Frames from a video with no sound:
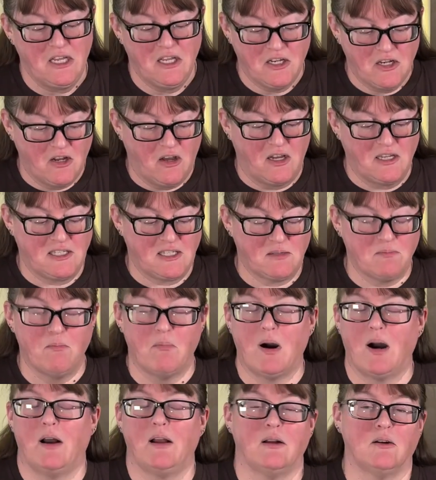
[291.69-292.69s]
Nice,
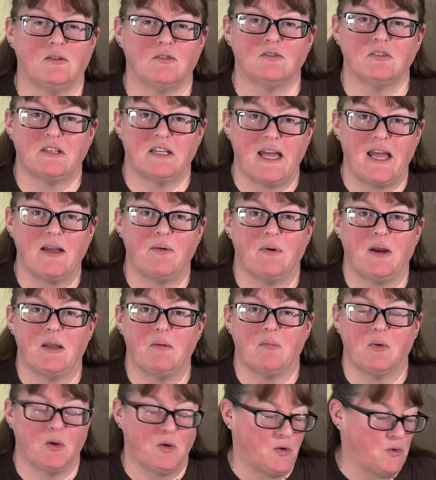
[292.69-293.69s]
mild gateway
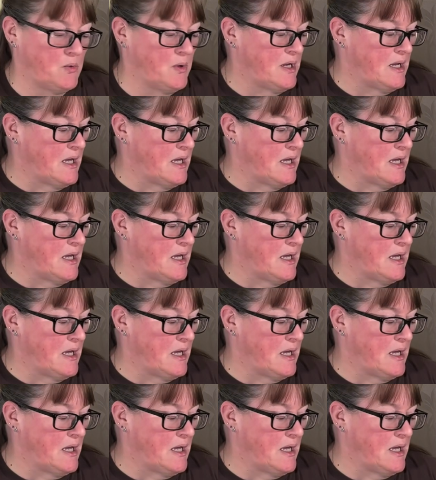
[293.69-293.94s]
blue.